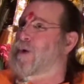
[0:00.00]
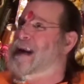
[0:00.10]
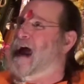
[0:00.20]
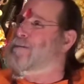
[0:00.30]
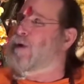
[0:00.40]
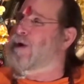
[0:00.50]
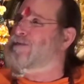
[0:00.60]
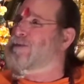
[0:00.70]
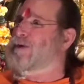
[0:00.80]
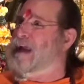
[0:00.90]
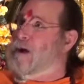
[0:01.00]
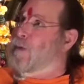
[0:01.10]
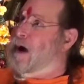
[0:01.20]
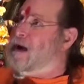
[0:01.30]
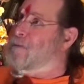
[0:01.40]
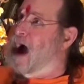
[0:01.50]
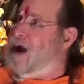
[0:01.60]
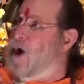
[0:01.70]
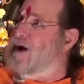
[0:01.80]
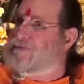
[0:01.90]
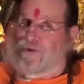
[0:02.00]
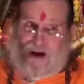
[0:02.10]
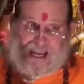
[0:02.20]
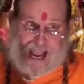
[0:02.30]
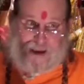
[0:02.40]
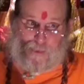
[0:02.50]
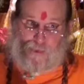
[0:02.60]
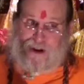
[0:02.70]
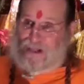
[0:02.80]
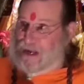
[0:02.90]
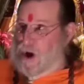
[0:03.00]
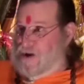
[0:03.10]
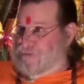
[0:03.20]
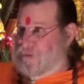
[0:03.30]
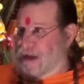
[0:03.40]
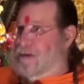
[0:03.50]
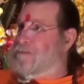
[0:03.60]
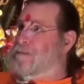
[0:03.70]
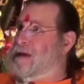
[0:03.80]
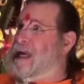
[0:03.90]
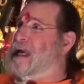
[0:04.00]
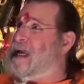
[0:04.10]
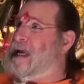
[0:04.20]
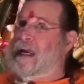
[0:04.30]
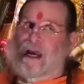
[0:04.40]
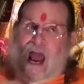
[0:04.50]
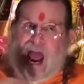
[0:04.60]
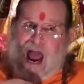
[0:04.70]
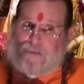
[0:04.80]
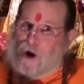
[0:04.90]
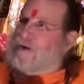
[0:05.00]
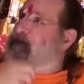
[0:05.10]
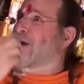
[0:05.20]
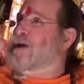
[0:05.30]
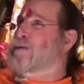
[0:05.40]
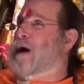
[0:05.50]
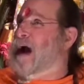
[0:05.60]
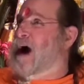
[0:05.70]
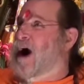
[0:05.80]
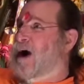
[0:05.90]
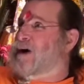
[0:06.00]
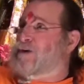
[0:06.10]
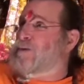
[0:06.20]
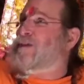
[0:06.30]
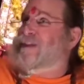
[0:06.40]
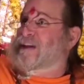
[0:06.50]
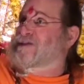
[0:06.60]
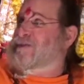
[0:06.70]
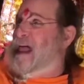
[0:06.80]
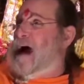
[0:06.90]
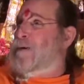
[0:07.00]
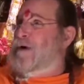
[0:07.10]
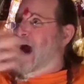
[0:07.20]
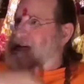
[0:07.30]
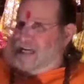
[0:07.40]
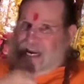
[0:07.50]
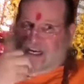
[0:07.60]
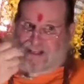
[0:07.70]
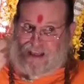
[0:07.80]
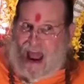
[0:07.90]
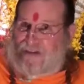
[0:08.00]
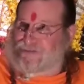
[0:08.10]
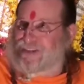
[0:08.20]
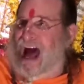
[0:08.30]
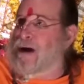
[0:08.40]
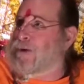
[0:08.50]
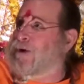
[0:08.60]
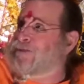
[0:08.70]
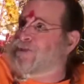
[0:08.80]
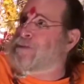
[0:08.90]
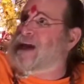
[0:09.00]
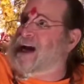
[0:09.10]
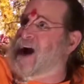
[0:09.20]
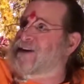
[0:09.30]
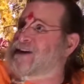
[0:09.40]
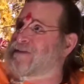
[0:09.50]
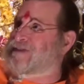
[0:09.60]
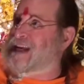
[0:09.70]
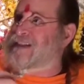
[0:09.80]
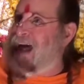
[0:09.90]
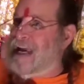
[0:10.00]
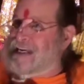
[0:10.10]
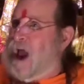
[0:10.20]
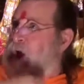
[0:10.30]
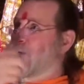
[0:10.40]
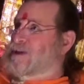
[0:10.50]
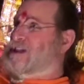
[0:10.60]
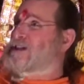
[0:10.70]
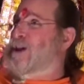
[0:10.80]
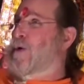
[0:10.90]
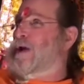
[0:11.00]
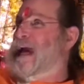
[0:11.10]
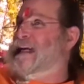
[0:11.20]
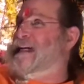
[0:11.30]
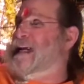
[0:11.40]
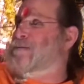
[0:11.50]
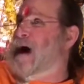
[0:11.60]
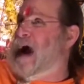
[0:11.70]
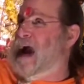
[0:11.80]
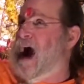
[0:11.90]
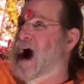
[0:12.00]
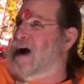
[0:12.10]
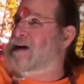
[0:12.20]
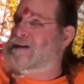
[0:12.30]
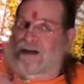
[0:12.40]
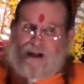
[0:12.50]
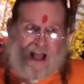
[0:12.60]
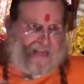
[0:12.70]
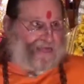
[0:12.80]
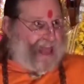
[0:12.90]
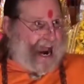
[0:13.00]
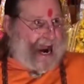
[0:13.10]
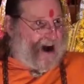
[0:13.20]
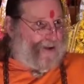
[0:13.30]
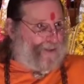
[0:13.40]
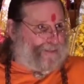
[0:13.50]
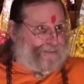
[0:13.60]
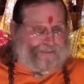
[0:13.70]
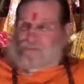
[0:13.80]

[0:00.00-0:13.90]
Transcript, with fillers: what I'm offering. And what am I offering? I'm really offering me. I'm offering you my heart with this flower. I take the flower from from the Garden of Delight, which is located in my heart. Now,